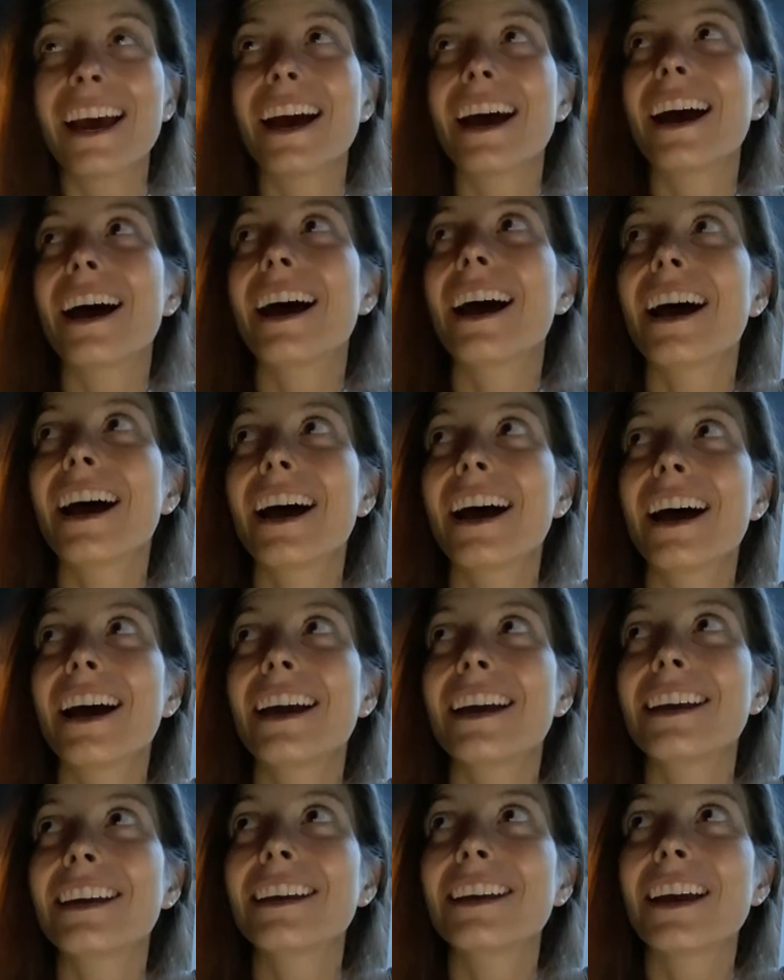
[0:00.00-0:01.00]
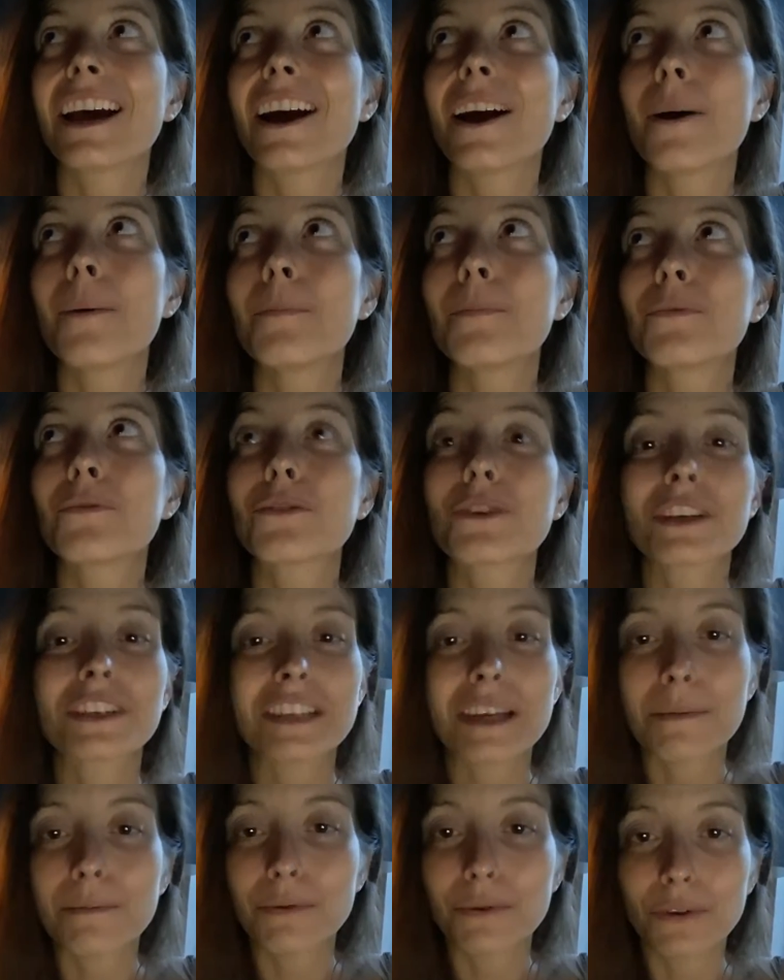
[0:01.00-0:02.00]
For
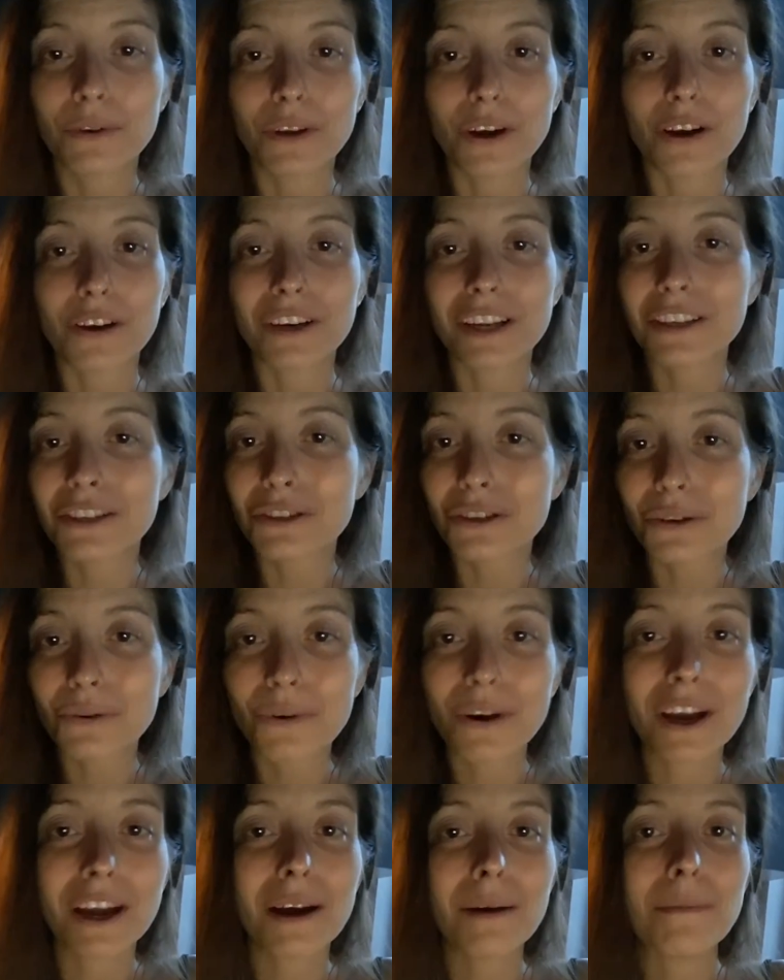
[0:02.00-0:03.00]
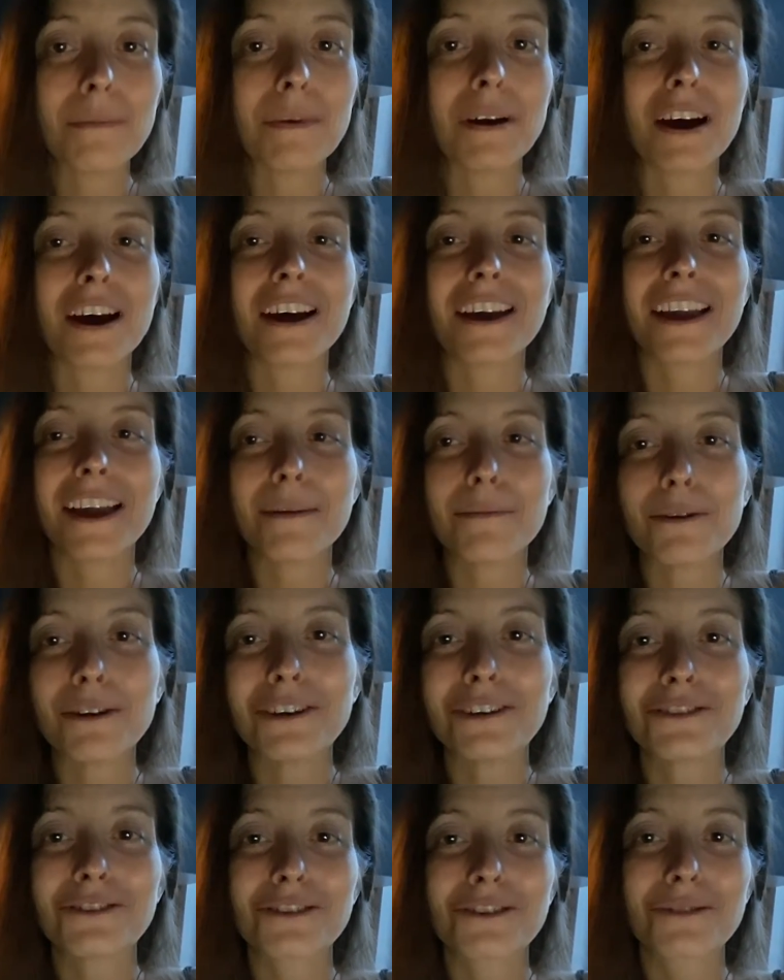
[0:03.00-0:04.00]
example, on Instagram, I am on
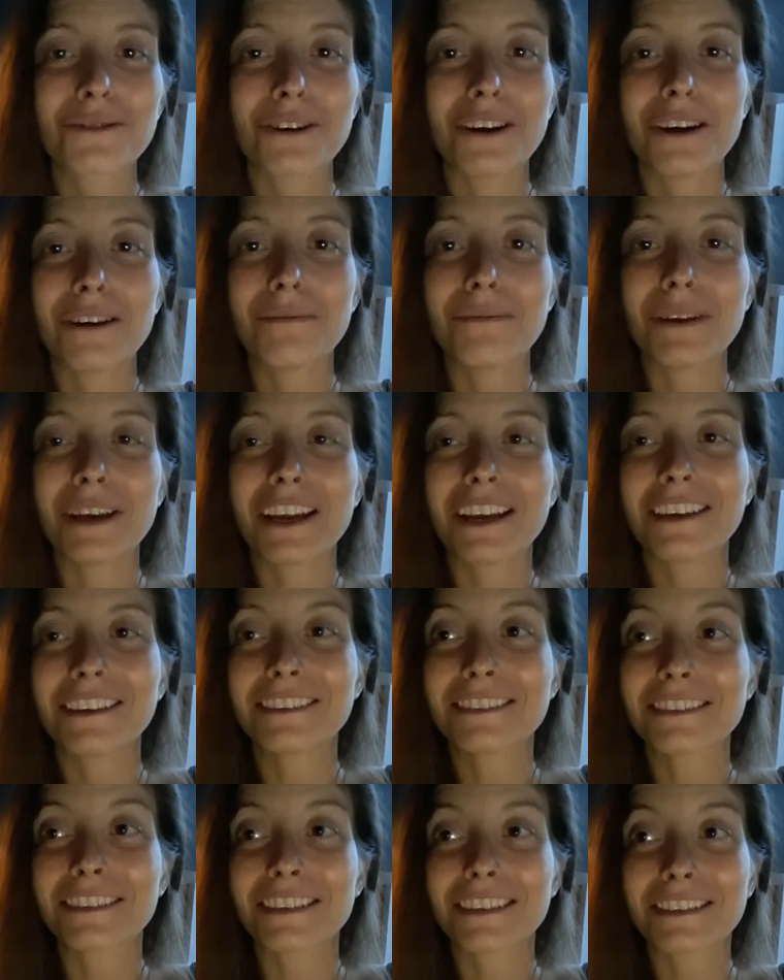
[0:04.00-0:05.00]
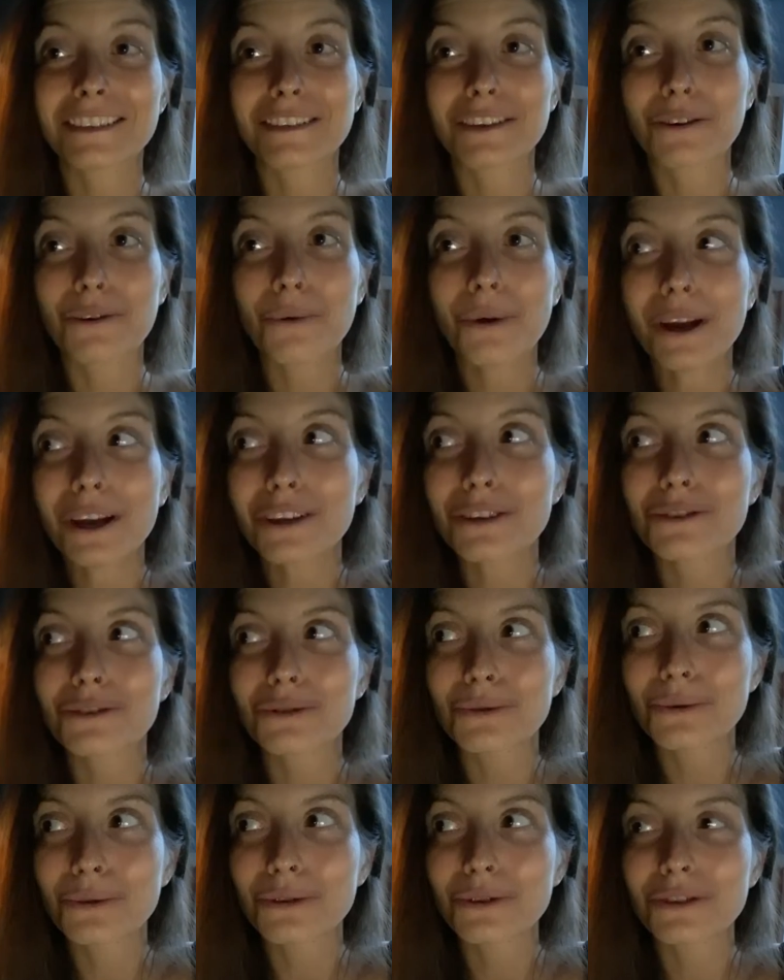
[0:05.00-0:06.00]
Instagram, and it's a great
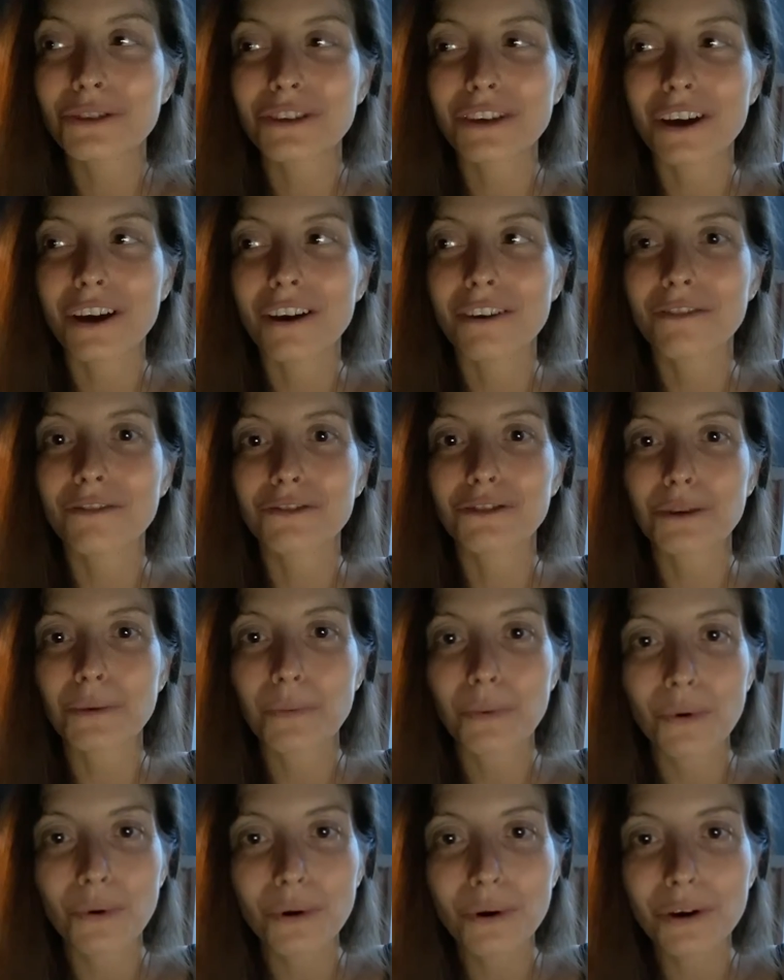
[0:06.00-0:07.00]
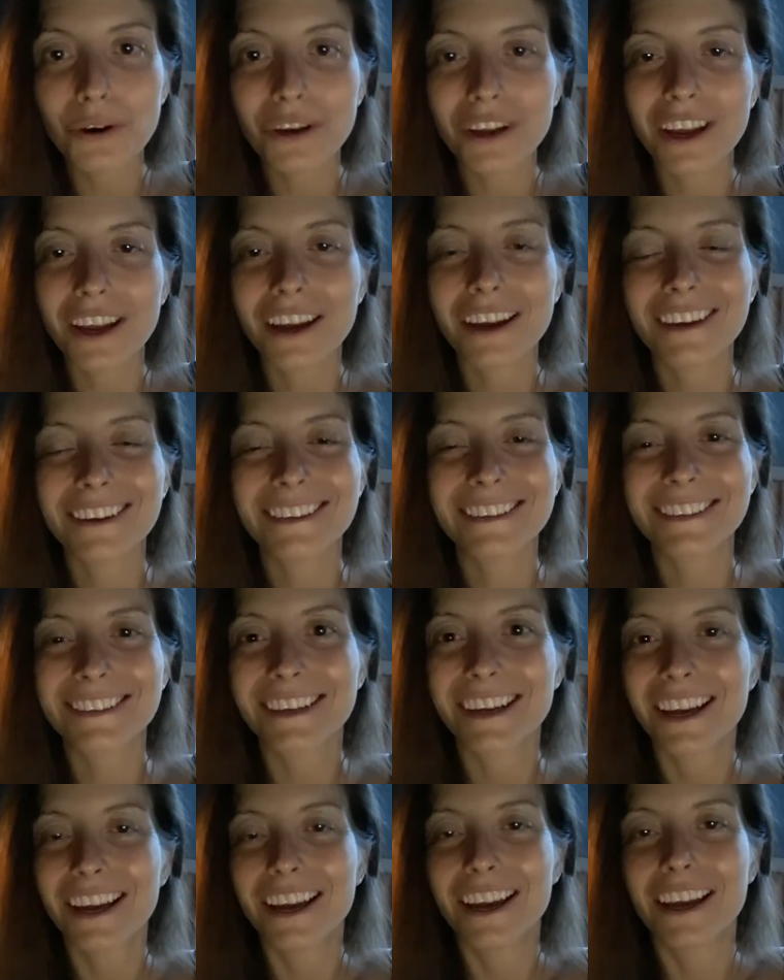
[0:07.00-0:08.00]
source of support, and
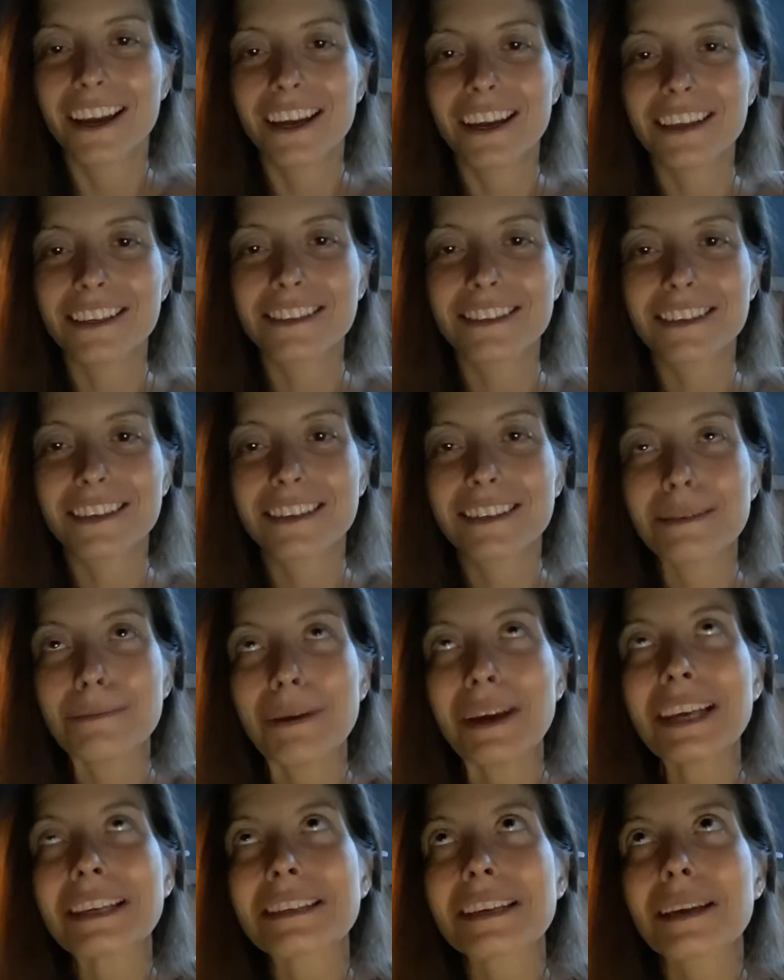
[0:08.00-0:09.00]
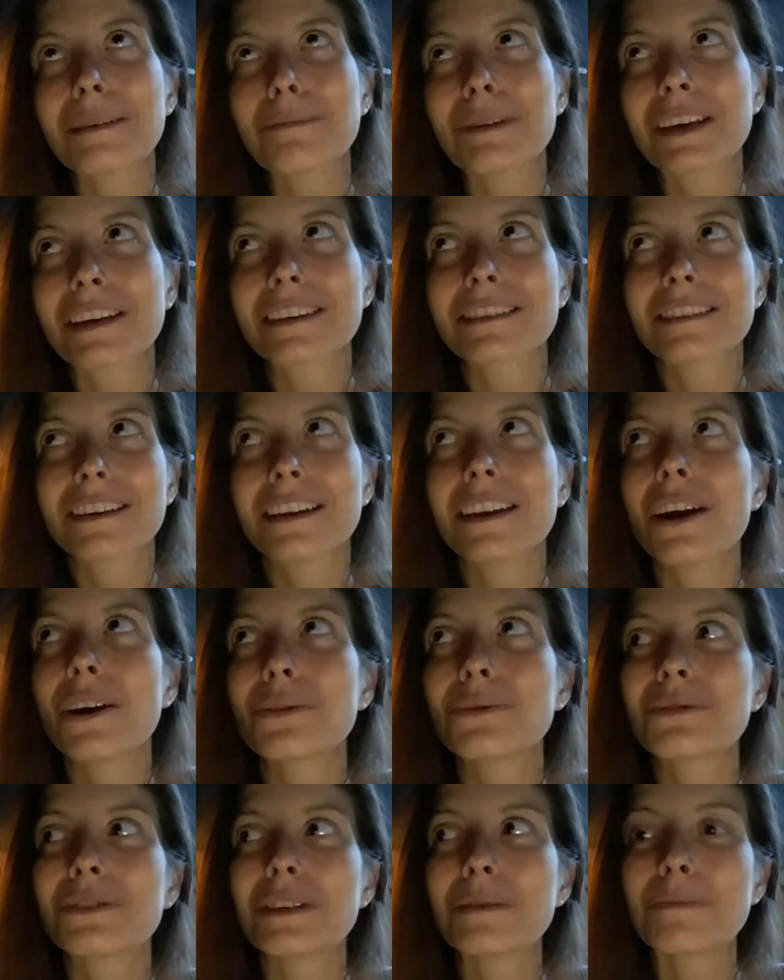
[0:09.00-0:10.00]
it's amazing because I
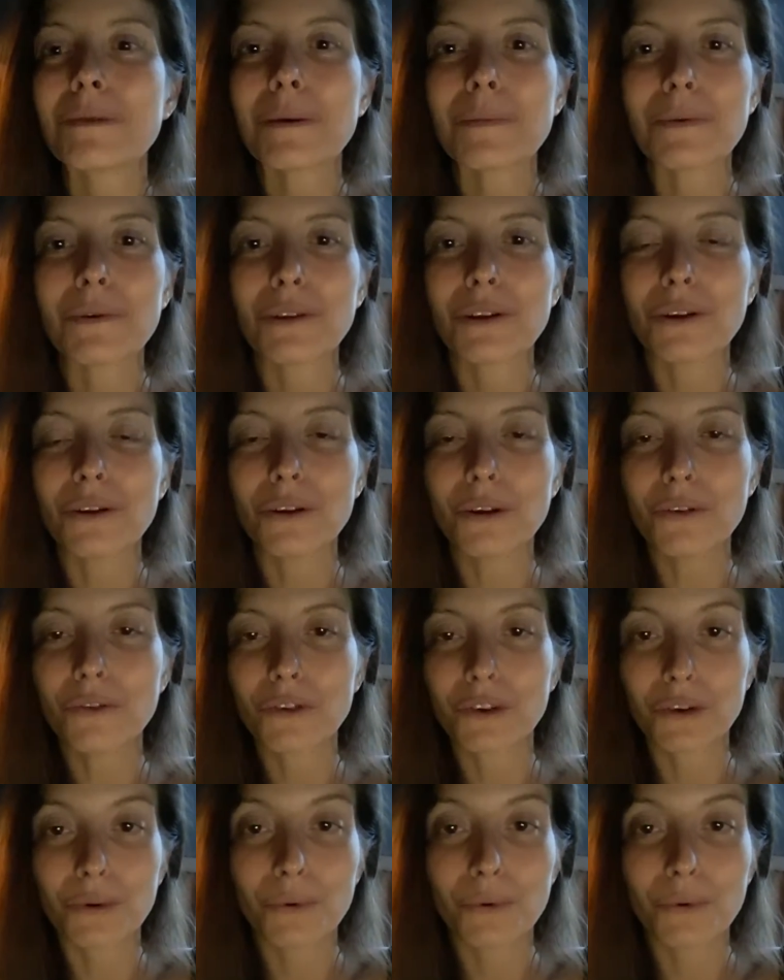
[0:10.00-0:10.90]
now see people all over the